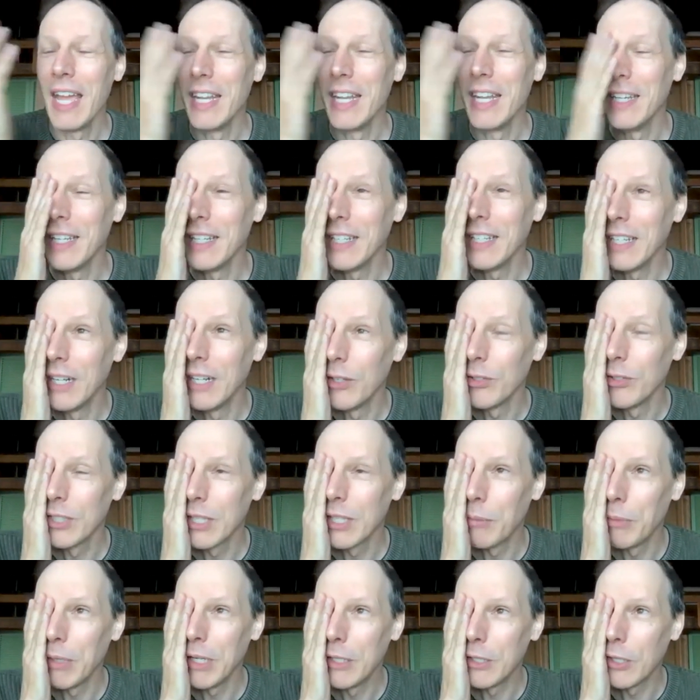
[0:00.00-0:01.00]

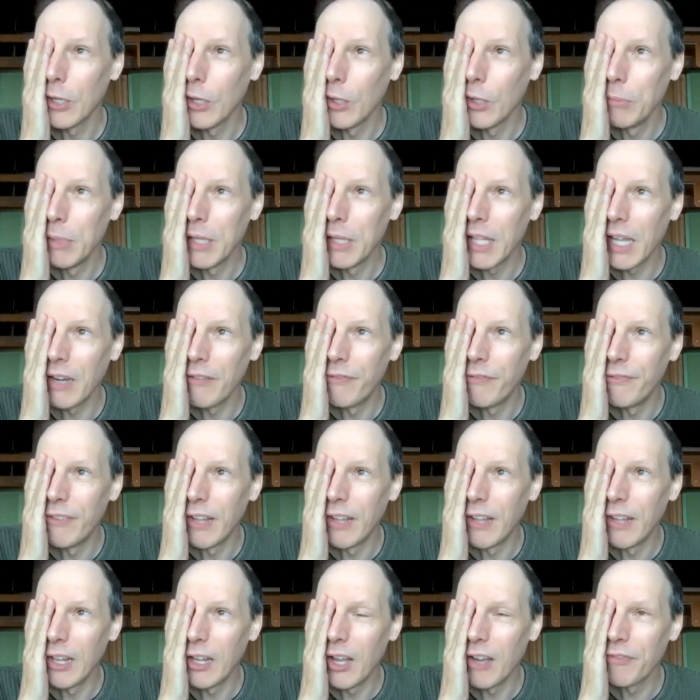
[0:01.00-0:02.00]
And somebody told me that I
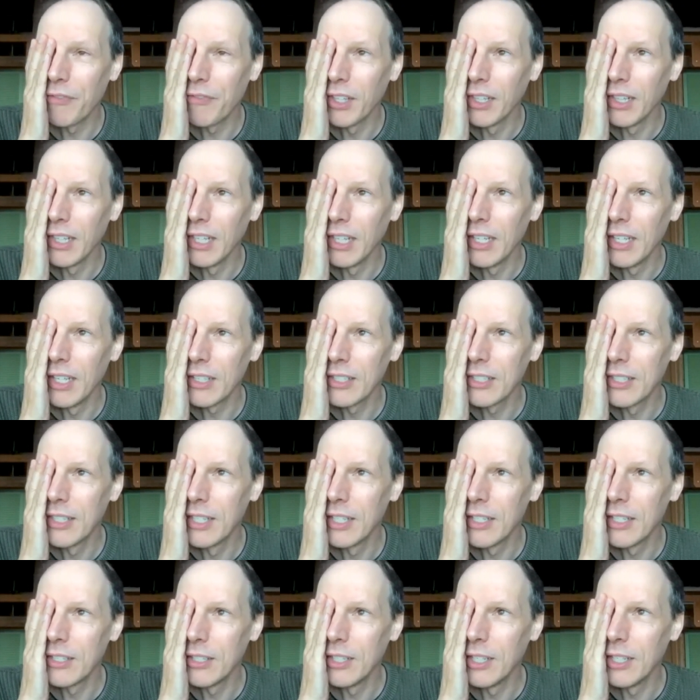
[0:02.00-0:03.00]
fell off the
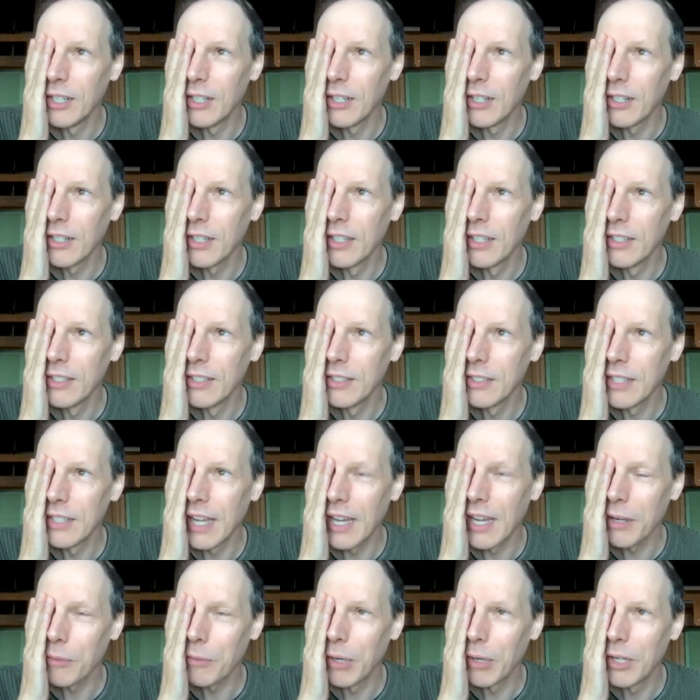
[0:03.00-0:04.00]
list this year
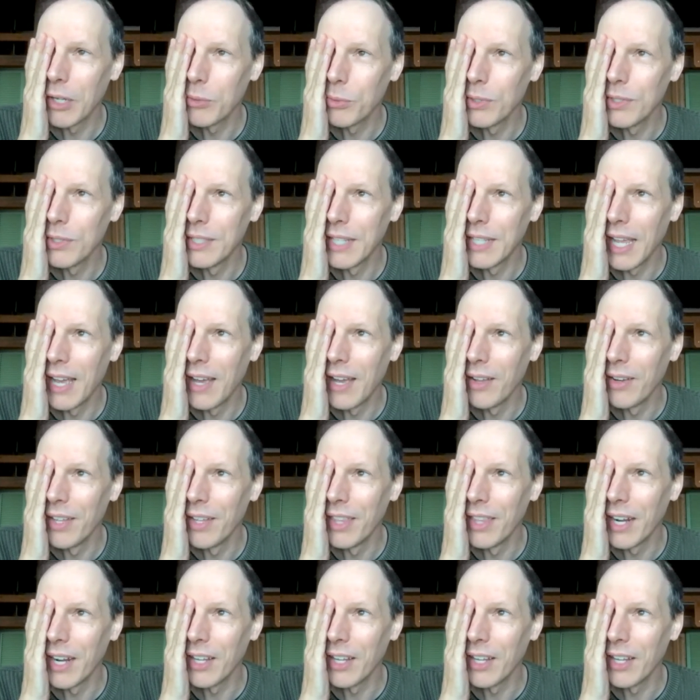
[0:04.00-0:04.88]
because stock price was down,